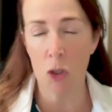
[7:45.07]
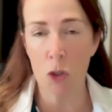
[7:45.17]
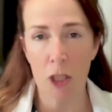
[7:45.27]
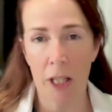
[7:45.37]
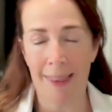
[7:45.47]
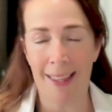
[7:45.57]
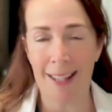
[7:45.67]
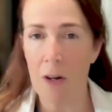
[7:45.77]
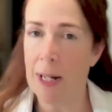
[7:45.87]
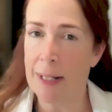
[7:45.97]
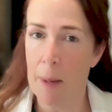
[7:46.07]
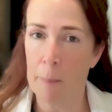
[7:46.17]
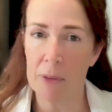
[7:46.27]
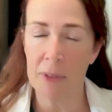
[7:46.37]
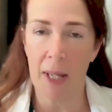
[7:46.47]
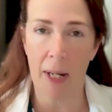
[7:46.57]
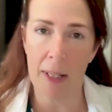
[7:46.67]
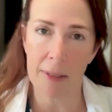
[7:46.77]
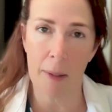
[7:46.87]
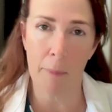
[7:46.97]
Usually they start at 10%
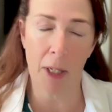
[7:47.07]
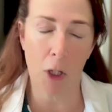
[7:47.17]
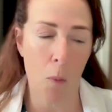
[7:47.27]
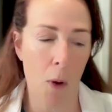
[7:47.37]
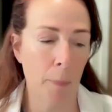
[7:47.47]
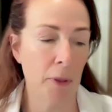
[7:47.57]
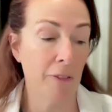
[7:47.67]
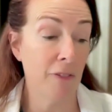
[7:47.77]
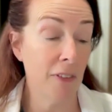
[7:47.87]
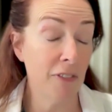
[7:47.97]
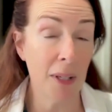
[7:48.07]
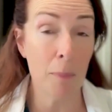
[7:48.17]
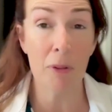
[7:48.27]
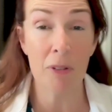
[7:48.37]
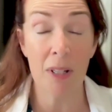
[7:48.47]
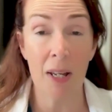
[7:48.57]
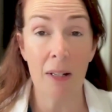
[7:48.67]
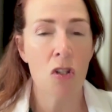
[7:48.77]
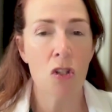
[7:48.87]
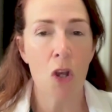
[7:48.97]
and some can go up to
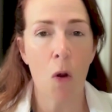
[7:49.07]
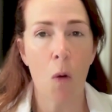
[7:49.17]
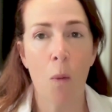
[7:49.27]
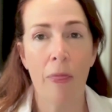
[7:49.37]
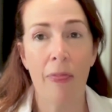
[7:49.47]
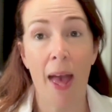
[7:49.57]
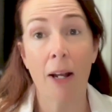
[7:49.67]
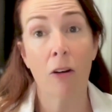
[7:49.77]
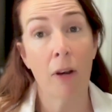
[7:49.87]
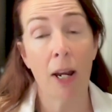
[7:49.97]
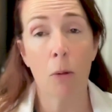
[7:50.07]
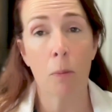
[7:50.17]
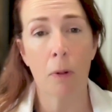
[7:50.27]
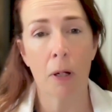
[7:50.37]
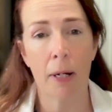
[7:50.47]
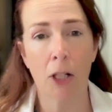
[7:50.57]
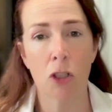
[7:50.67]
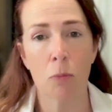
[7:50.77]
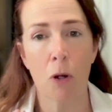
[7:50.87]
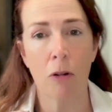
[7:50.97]
50%. So that Creator
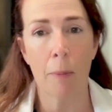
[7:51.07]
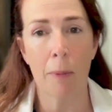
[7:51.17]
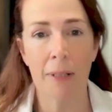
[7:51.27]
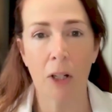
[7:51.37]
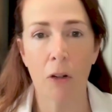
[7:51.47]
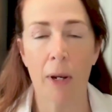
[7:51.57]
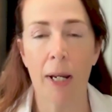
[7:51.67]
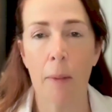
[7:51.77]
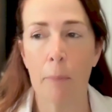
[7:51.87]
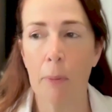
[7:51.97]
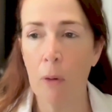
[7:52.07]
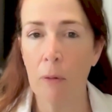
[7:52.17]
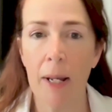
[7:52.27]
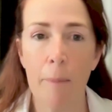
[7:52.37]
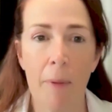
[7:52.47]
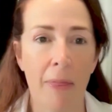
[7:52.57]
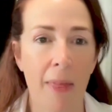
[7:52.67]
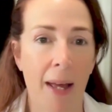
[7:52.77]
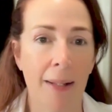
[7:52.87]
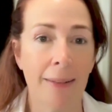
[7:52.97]
Connections program is a great program
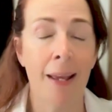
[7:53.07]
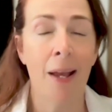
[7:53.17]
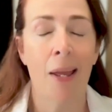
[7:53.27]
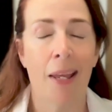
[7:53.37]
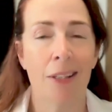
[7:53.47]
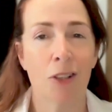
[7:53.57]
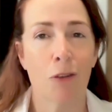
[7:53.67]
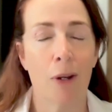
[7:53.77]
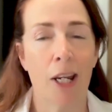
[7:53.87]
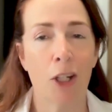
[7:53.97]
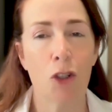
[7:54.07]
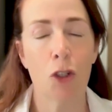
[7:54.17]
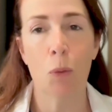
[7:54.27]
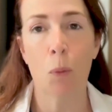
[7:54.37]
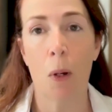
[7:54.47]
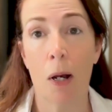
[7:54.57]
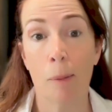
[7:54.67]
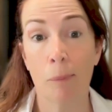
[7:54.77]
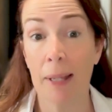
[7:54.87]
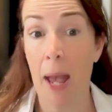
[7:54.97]
that is great to
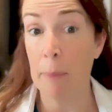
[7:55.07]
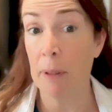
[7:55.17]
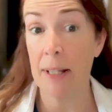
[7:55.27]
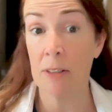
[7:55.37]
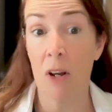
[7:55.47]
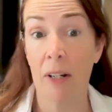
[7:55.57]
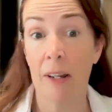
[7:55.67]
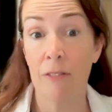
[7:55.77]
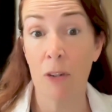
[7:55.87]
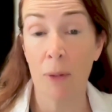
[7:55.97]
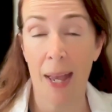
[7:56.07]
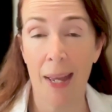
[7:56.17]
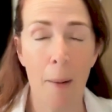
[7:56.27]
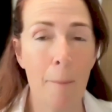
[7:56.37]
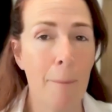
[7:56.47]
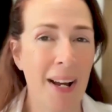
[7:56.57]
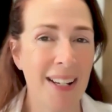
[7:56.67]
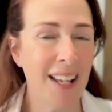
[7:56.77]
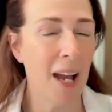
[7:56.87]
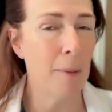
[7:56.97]
capitalize on if you can,
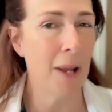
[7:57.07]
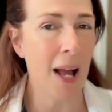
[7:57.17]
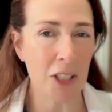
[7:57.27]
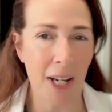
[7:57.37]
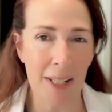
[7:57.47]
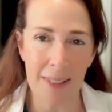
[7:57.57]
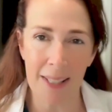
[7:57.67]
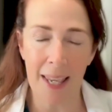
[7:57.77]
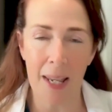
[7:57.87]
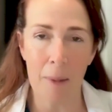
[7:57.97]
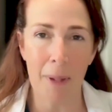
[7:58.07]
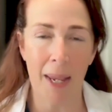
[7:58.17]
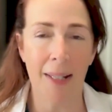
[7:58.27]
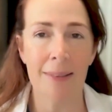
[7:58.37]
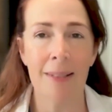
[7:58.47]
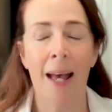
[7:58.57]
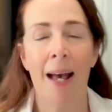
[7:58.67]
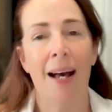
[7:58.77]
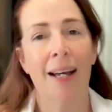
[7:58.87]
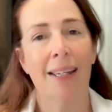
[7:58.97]
but I'm not chasing campaigns.
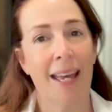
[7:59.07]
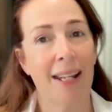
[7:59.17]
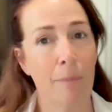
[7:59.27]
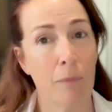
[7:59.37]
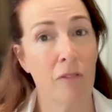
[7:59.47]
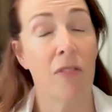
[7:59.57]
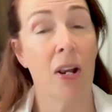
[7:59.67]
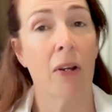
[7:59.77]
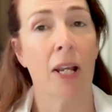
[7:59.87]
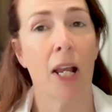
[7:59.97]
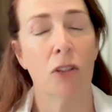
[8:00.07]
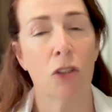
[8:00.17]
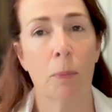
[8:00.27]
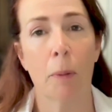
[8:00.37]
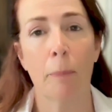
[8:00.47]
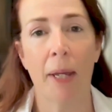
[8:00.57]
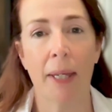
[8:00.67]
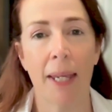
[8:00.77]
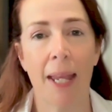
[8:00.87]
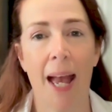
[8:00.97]
Again, I'm very super
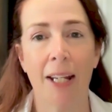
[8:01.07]
picky.